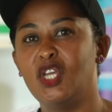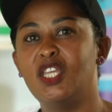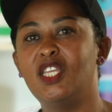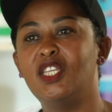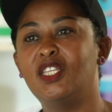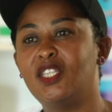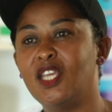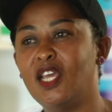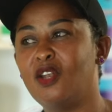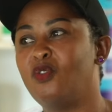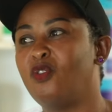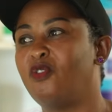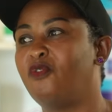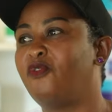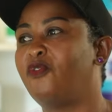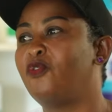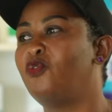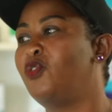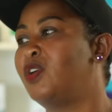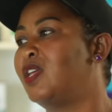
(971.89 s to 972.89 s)
Instead
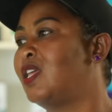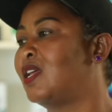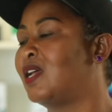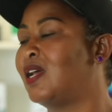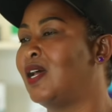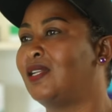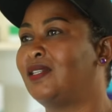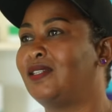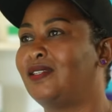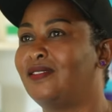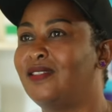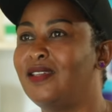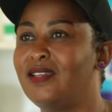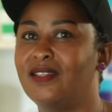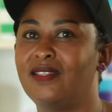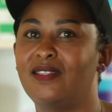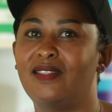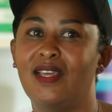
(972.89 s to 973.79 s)
of looking at things